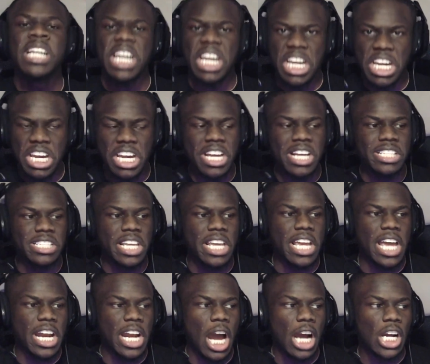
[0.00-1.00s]

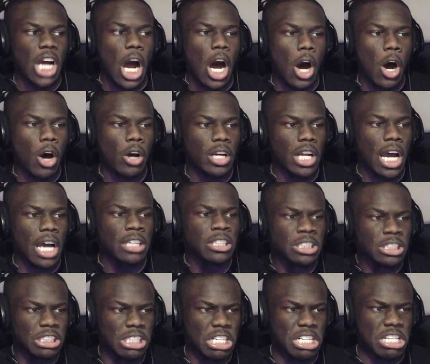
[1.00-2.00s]
easy in the corner,
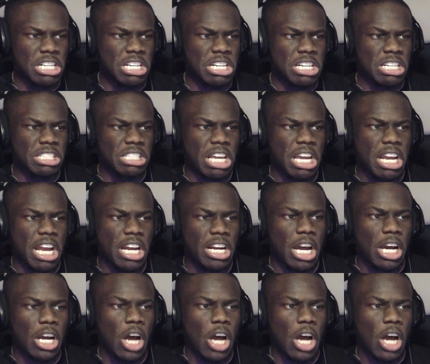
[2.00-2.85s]
easy in the